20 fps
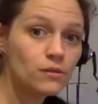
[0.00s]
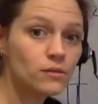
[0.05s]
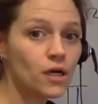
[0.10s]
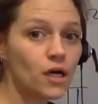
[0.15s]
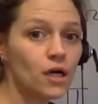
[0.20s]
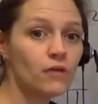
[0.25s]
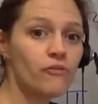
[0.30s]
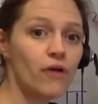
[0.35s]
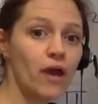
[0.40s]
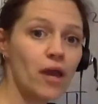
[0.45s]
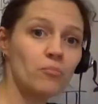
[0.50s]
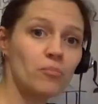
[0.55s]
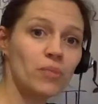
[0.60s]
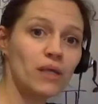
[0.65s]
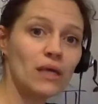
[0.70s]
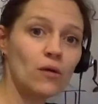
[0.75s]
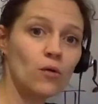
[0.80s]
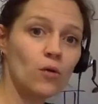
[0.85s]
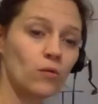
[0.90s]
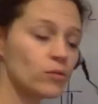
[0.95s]
of a
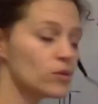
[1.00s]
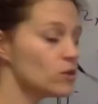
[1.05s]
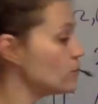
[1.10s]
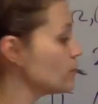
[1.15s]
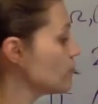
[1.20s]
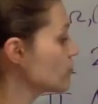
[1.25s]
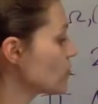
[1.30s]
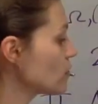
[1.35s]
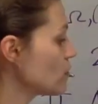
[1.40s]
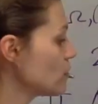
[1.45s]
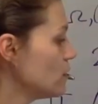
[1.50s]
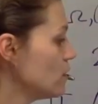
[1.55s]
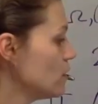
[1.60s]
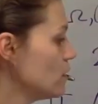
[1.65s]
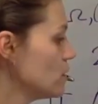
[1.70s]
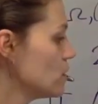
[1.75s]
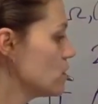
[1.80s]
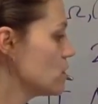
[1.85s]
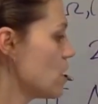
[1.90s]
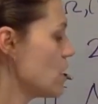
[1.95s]
p orbital.
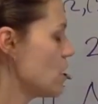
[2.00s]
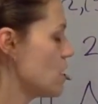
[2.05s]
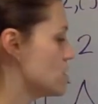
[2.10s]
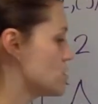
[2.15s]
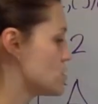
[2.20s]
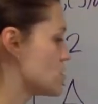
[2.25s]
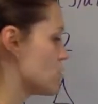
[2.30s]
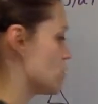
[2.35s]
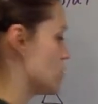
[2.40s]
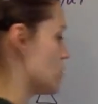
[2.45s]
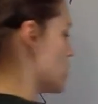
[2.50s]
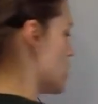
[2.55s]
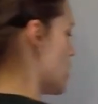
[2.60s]
And so then the